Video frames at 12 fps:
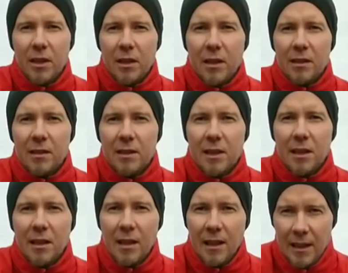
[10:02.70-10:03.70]
it and
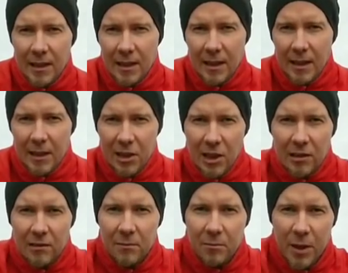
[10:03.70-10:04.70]
still it's
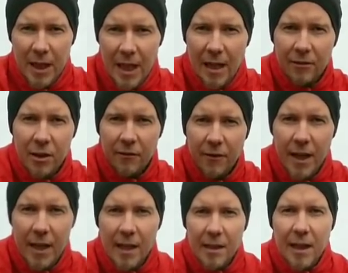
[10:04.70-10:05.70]
got pretty hefty
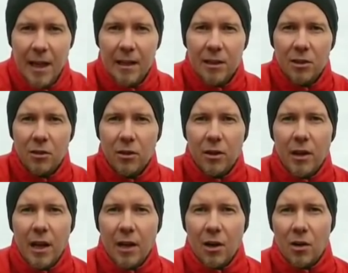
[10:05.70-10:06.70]
fade at the end, so
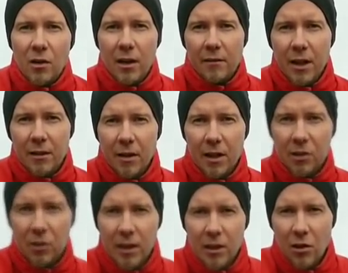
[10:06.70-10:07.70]
I know even if I
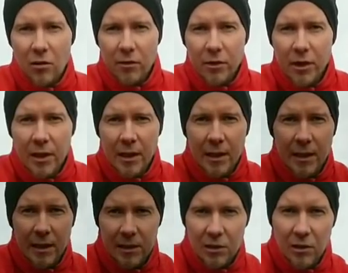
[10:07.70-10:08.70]
turn it over,
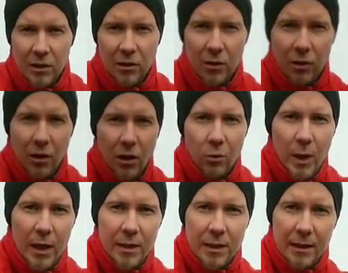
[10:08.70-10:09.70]
it's gonna go a long
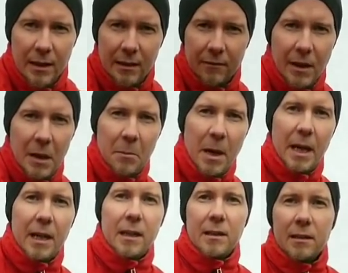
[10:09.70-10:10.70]
ways and then fade
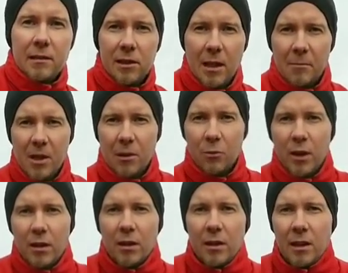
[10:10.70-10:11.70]
back. Same thing with
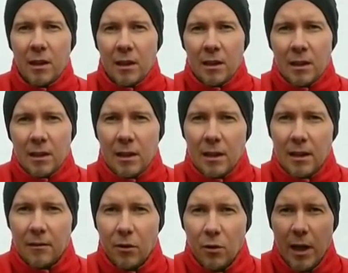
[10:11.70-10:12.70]
the
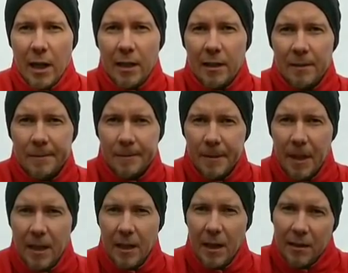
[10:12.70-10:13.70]
forehand.
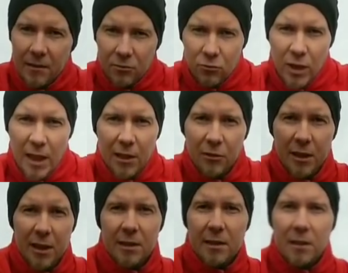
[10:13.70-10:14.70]
I can get really good
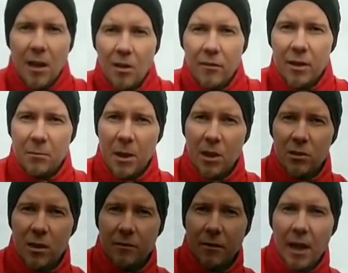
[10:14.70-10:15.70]
distance out of it
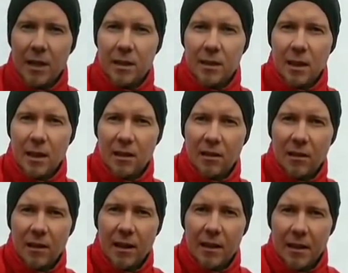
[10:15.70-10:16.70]
because it flexes a little
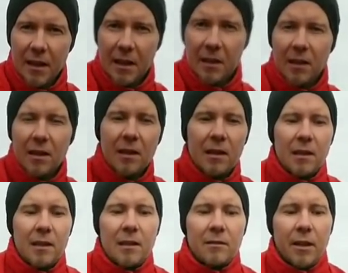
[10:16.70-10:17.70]
and then
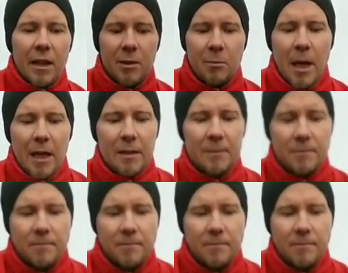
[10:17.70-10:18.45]
fades back.